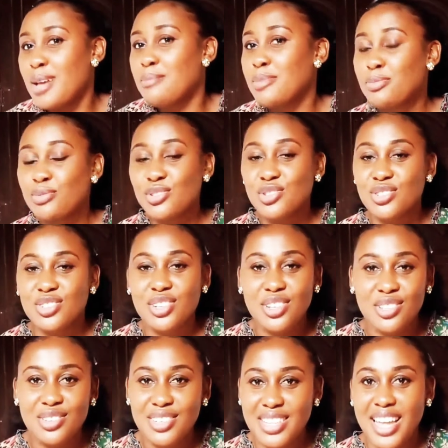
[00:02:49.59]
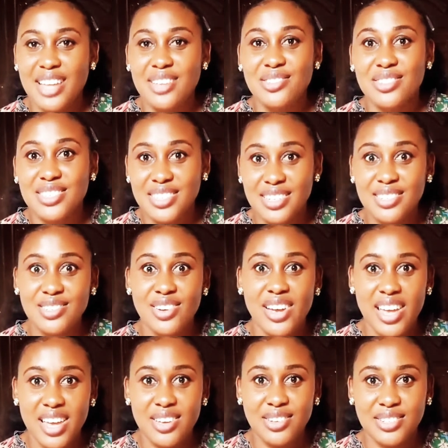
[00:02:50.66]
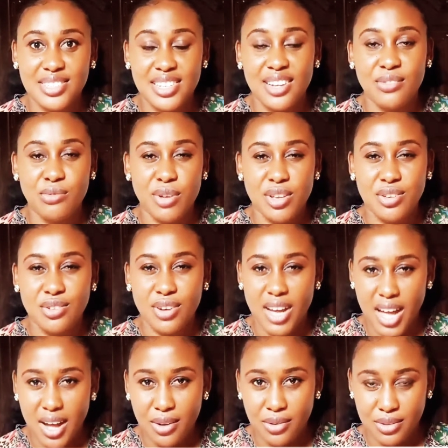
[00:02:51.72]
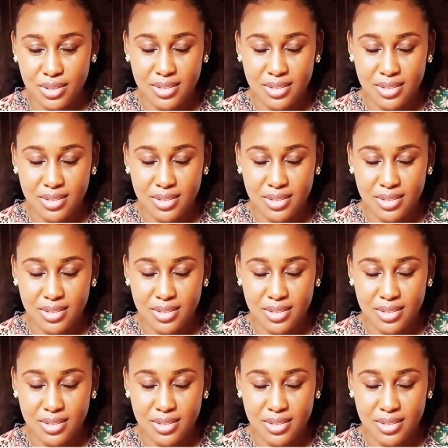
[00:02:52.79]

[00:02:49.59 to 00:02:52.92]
People should not know that you did your hair yourself when you're out.